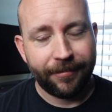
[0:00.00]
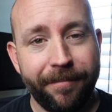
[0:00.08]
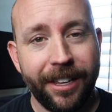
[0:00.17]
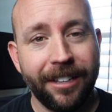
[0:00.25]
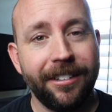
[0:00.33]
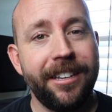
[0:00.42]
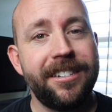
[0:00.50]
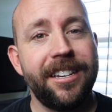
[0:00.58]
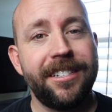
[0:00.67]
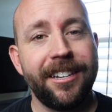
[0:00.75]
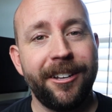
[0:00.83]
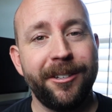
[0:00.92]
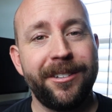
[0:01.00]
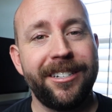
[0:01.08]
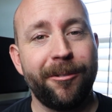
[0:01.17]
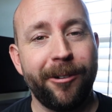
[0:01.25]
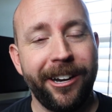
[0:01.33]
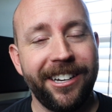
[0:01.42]
At least it's a good
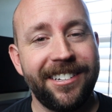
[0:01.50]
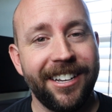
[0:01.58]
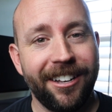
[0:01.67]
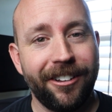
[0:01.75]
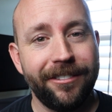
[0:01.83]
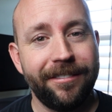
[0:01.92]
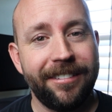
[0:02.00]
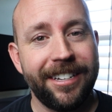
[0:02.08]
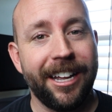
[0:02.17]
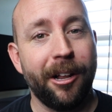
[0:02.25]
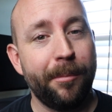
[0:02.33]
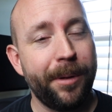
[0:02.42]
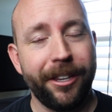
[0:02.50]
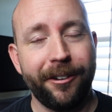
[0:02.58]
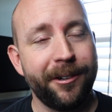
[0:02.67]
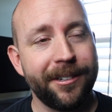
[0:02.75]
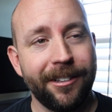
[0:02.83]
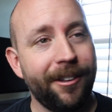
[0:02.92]
story to tell, to help
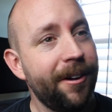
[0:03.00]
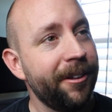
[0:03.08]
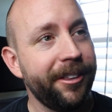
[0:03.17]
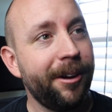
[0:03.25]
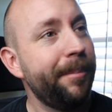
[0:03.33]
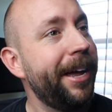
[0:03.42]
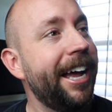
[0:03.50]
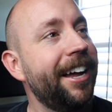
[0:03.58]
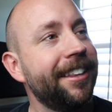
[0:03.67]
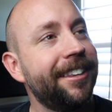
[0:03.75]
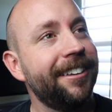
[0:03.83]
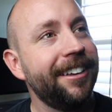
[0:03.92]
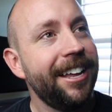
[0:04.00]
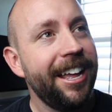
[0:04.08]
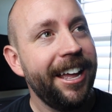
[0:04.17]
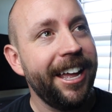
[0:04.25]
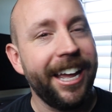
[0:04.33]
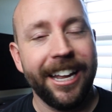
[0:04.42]
others along their path,
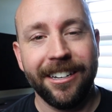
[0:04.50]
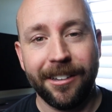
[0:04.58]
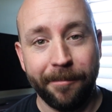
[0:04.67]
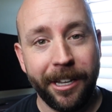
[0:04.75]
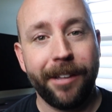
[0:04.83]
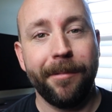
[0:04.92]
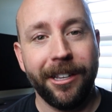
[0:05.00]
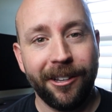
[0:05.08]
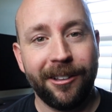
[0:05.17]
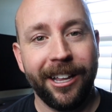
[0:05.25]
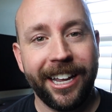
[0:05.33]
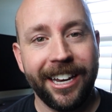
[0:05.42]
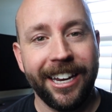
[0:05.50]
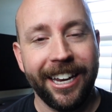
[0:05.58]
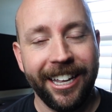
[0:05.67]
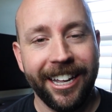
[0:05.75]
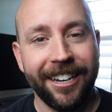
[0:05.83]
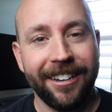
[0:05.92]
and to make me look like an
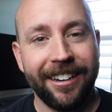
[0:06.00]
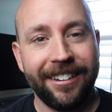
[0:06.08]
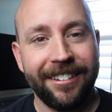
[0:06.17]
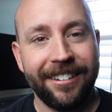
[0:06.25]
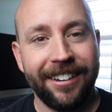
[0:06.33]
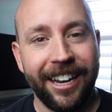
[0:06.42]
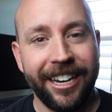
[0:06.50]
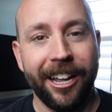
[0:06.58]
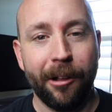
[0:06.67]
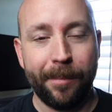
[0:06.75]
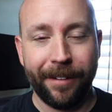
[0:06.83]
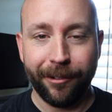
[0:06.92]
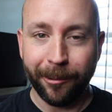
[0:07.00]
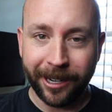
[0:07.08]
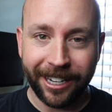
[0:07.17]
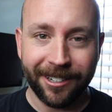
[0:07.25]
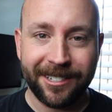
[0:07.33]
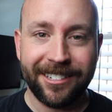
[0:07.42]
idiot, and help
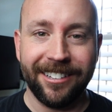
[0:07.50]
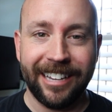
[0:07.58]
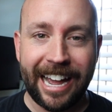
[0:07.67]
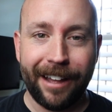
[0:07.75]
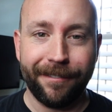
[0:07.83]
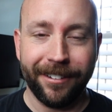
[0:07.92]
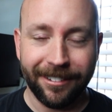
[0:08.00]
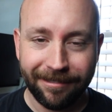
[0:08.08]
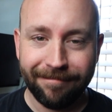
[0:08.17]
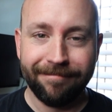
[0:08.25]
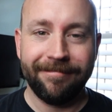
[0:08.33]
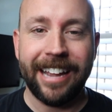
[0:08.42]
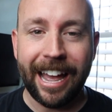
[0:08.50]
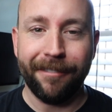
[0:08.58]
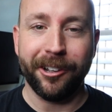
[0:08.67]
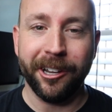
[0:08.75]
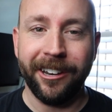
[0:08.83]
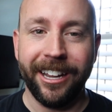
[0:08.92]
everyone else to laugh and have
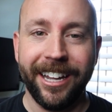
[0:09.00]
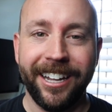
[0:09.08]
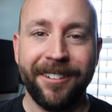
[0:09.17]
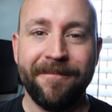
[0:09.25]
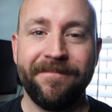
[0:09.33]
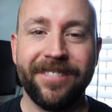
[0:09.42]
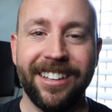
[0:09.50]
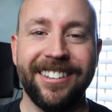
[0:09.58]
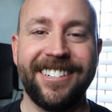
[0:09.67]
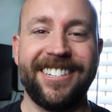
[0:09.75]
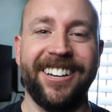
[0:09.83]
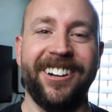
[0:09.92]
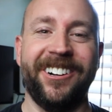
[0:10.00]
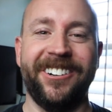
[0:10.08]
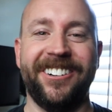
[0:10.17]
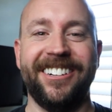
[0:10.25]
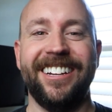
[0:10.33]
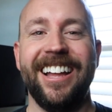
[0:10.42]
a good day.
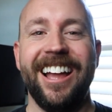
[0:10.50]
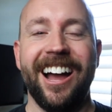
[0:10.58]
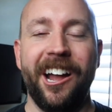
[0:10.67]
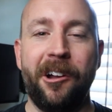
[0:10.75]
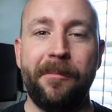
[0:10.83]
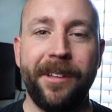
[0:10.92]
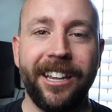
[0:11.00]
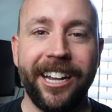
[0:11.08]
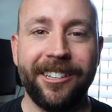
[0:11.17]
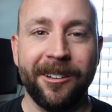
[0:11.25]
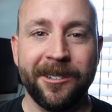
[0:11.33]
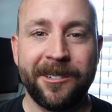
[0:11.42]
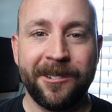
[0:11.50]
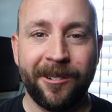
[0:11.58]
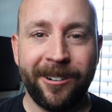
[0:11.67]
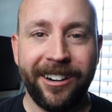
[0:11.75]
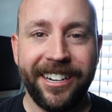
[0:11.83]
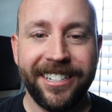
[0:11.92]
So, I hope you like those
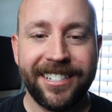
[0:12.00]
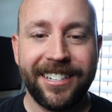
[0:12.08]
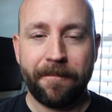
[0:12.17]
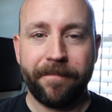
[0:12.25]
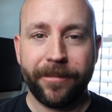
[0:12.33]
stories.